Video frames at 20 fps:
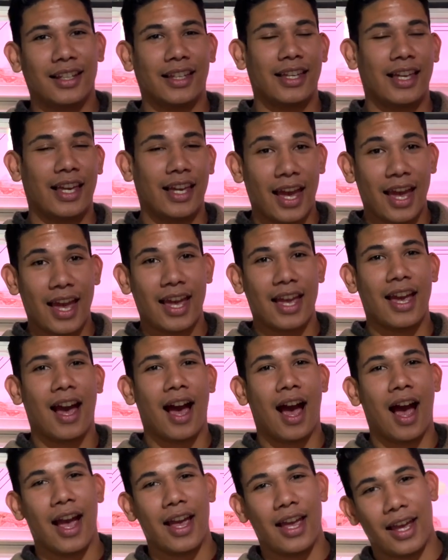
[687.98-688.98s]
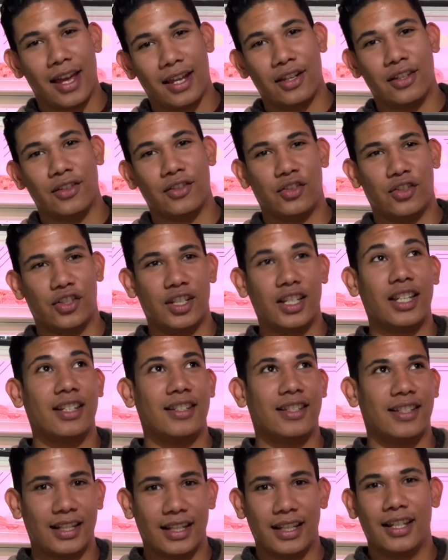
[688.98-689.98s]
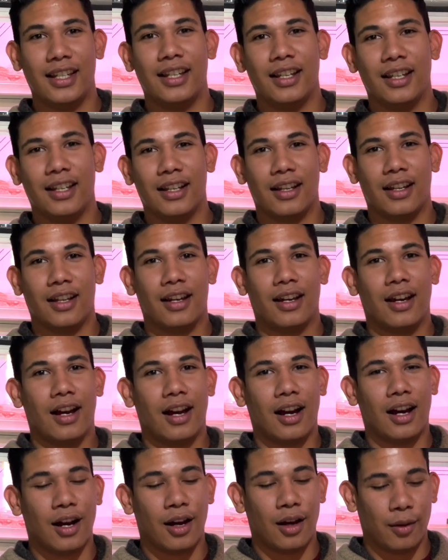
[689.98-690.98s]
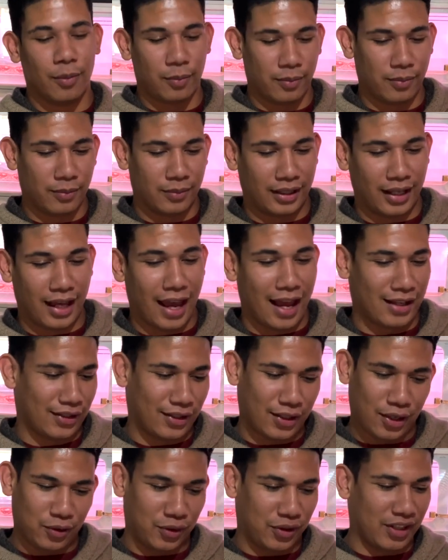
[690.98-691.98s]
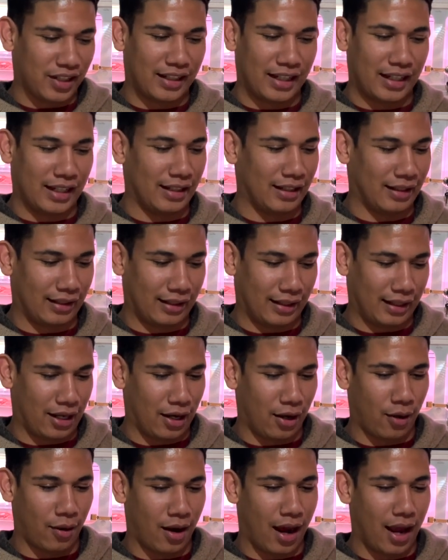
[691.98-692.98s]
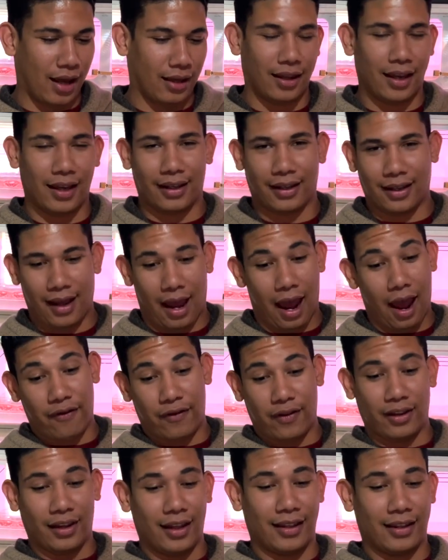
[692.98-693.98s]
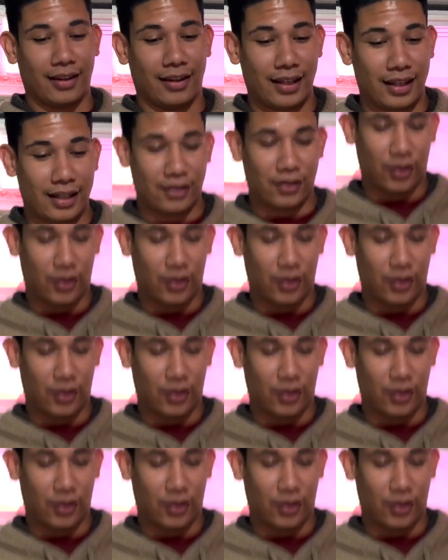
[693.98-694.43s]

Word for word: K I N G Z. Okay. Um. Yeah. So just because, you know, I like I feel like these